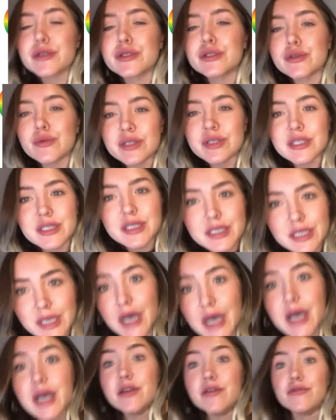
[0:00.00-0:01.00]
So what's
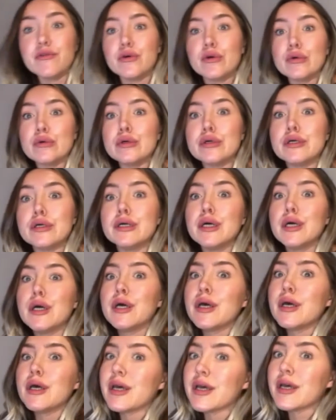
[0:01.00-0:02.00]
kind of cool
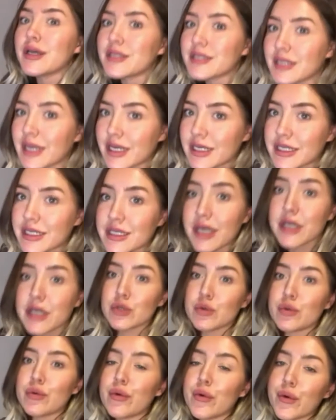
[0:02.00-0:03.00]
is that
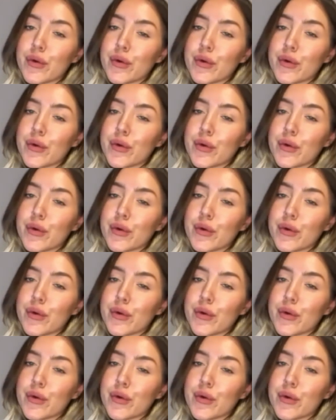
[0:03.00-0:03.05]
sexual